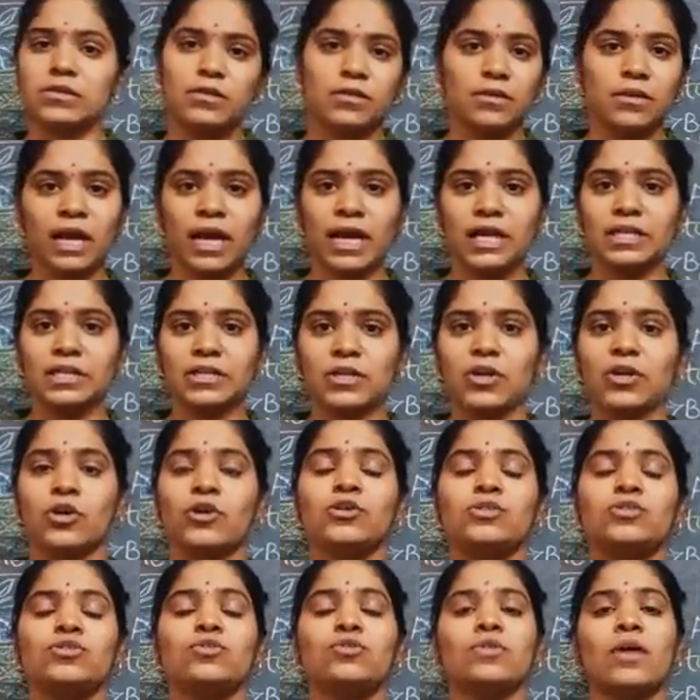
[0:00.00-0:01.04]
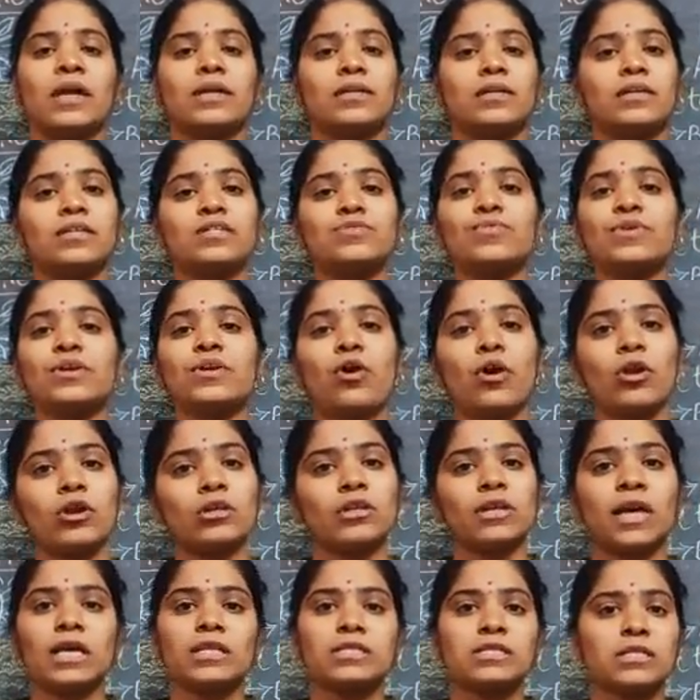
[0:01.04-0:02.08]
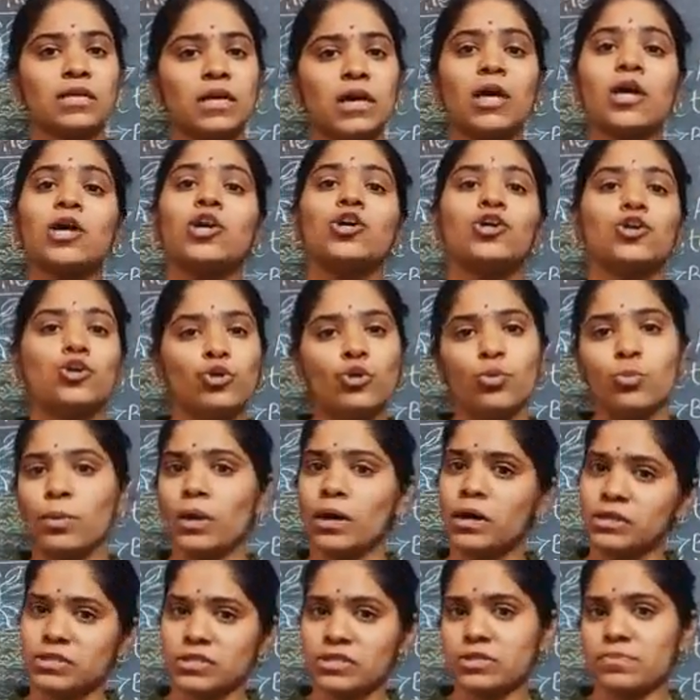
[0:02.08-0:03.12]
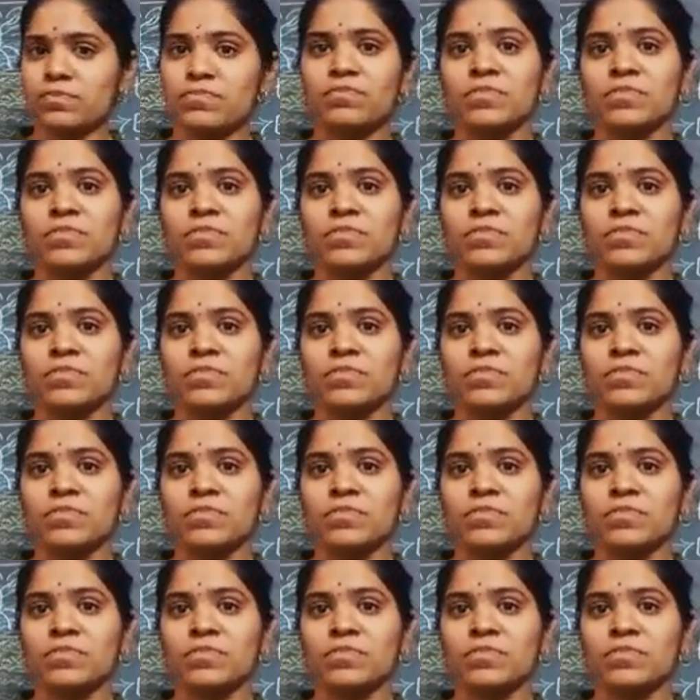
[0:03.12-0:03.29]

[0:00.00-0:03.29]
right? So that is we call it as a humus.